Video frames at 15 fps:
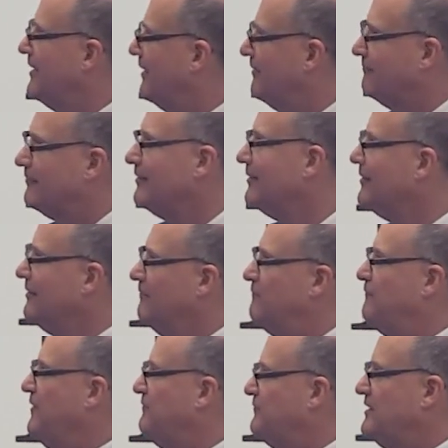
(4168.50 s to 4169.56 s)
have
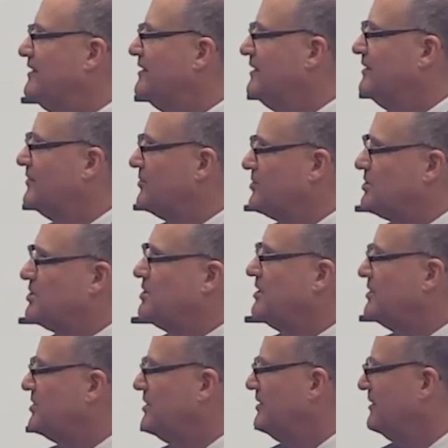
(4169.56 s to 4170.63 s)
fifty deals,
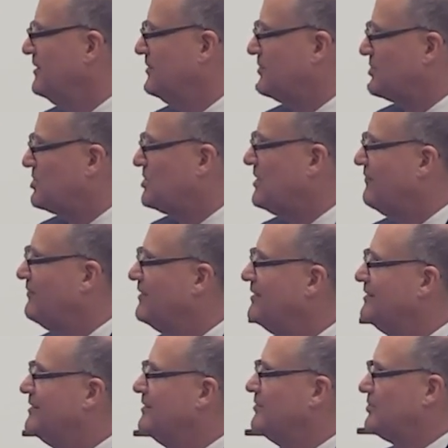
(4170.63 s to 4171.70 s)
sixty deals,
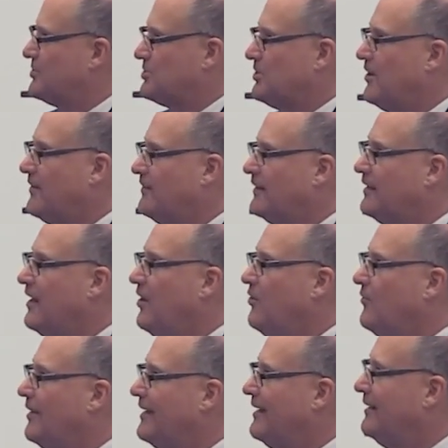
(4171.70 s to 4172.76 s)
seventy deals on the
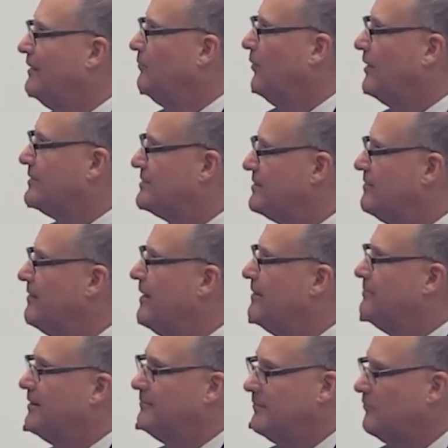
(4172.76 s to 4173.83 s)
go at any one
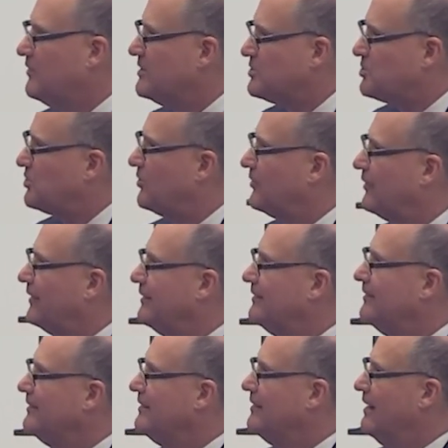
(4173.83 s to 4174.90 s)
time. I mean, we
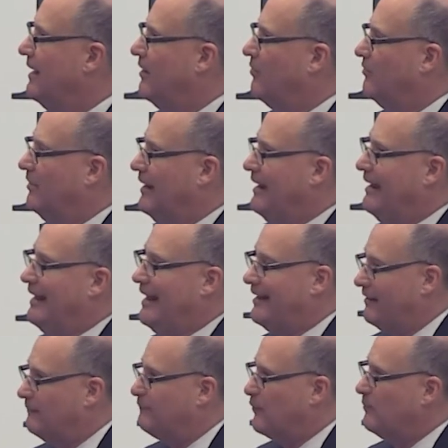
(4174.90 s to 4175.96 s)
certainly,
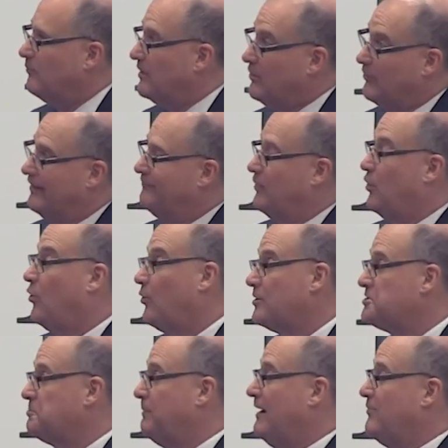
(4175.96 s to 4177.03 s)
at our firm, we don't have the
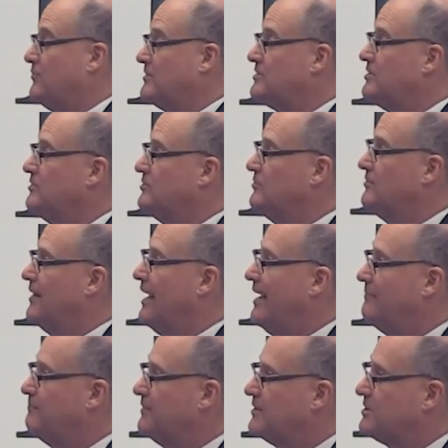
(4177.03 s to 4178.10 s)
horsepower to do
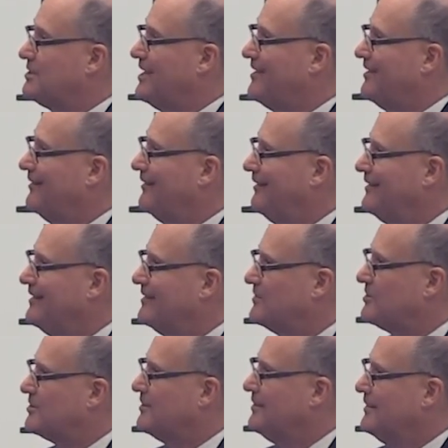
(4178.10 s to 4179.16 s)
that, but secondly,
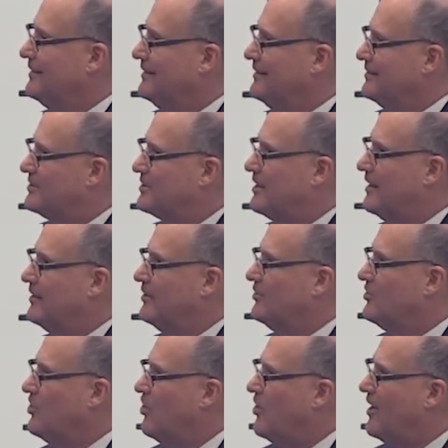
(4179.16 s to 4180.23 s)
it's it's kind of
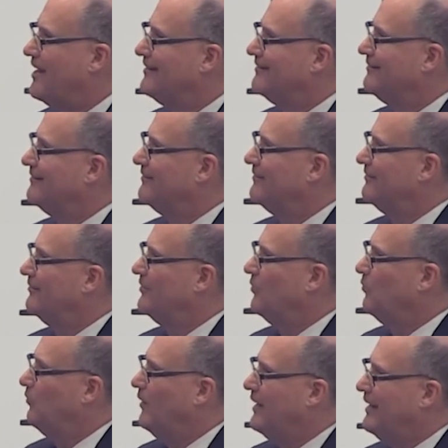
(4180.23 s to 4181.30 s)
not the
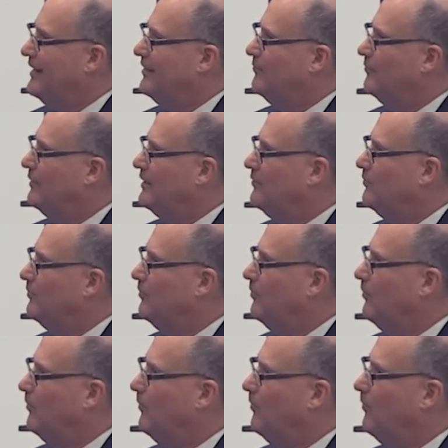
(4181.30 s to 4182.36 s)
way we
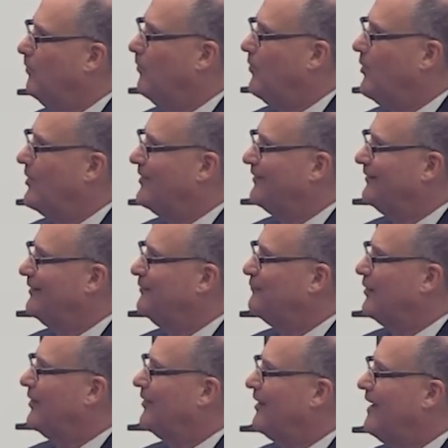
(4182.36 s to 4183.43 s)
want to
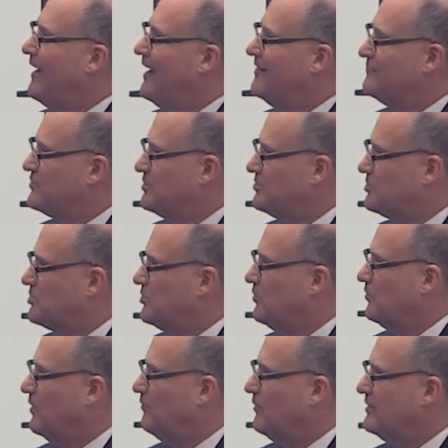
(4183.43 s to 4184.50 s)
live our lives. And so
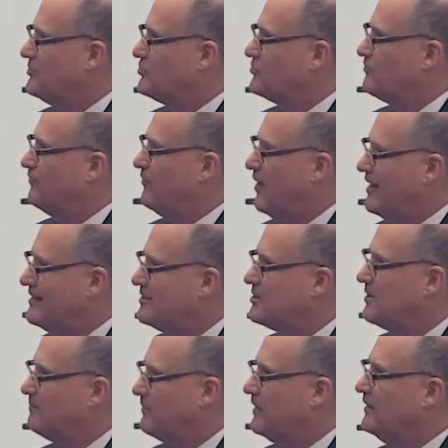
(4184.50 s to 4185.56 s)
when we find
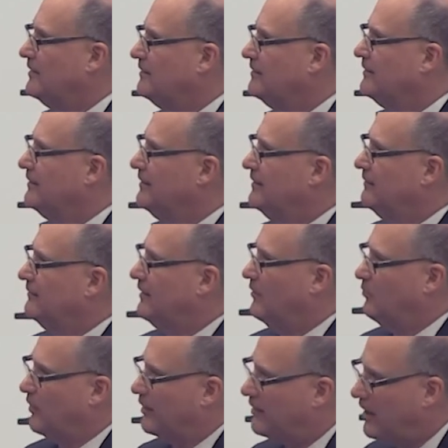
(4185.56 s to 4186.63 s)
something
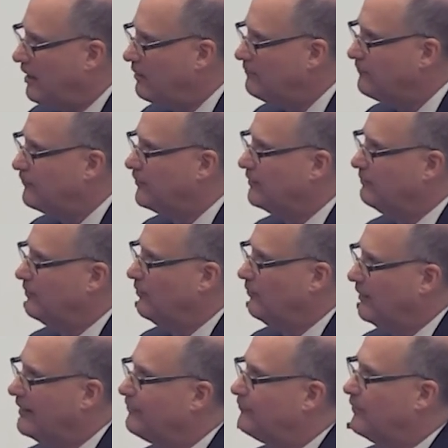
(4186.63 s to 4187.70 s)
that we're comfortable
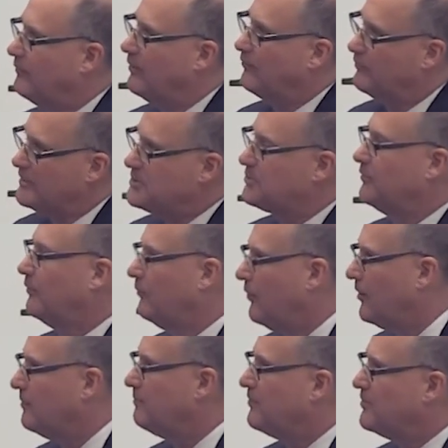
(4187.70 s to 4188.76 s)
with from a
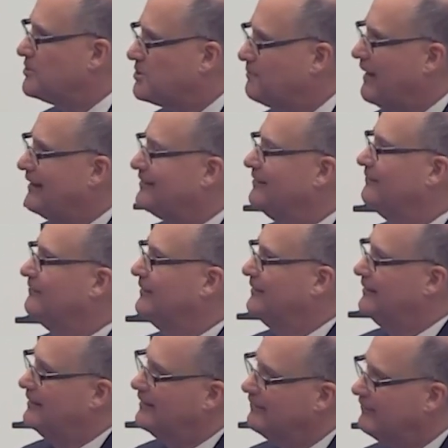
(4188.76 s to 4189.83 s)
risk-reward perspective
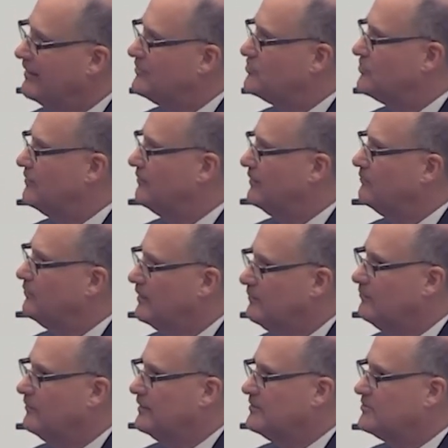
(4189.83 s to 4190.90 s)
in the event-driven, we,
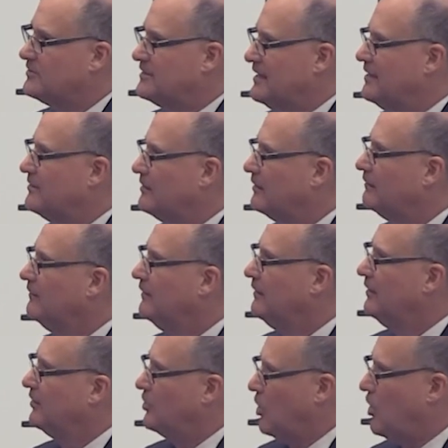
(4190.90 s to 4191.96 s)
we tend to
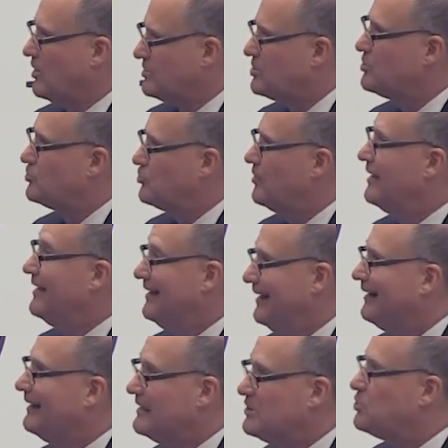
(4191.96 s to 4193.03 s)
concentrate,
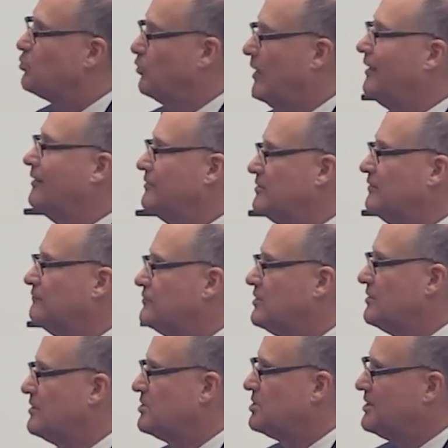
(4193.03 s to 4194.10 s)
at least relative to
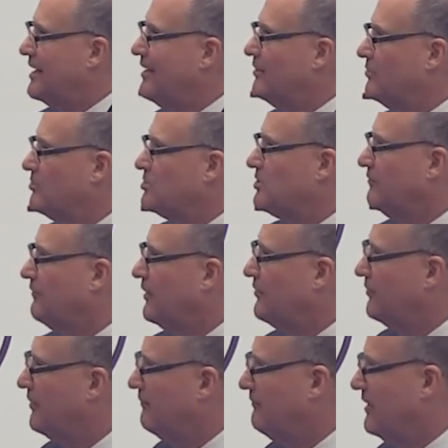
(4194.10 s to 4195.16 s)
the standards of
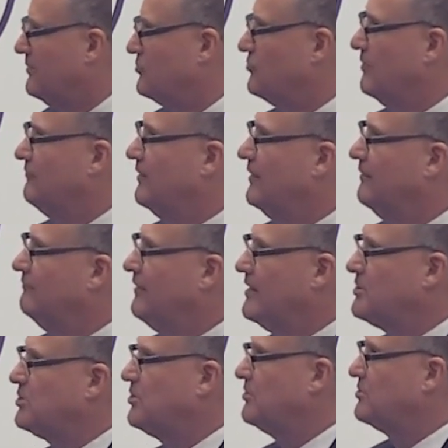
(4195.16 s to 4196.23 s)
other event-driven
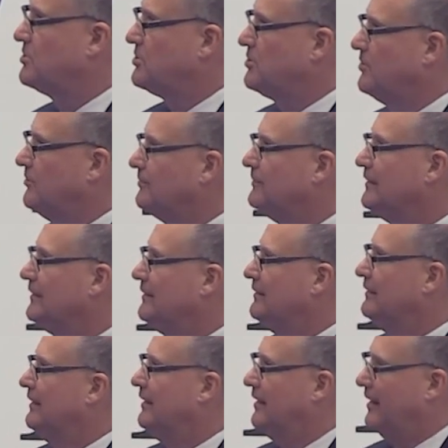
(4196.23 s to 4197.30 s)
investors. So
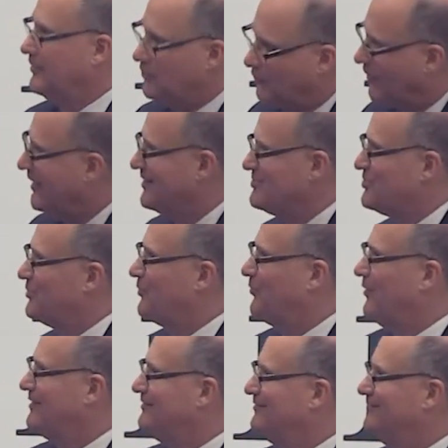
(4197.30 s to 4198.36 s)
I, I know that isn't
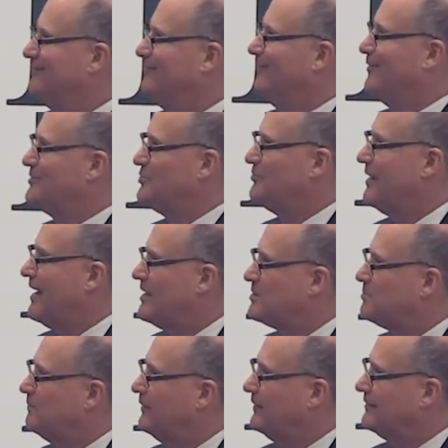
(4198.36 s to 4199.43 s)
quite what you
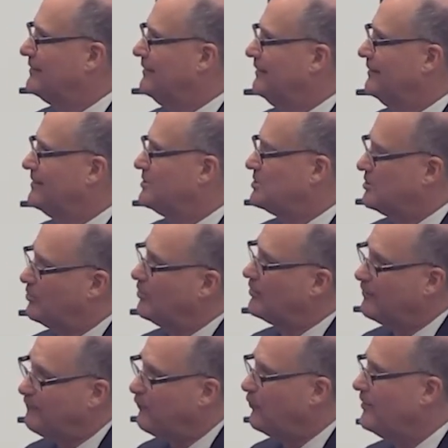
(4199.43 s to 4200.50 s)
asked, but uh, zero
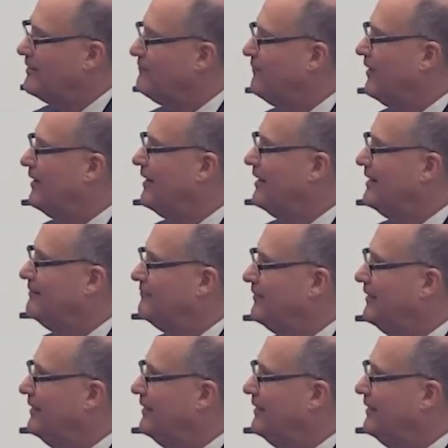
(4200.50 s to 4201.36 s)
to forty-five,